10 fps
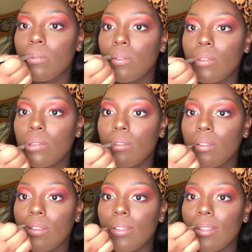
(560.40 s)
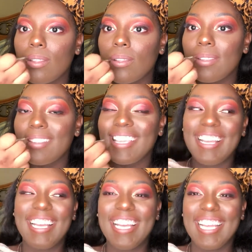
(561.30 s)
just a brush to smooth it
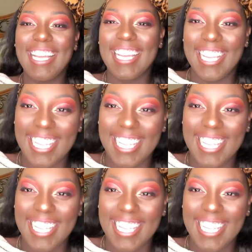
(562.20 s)
all out.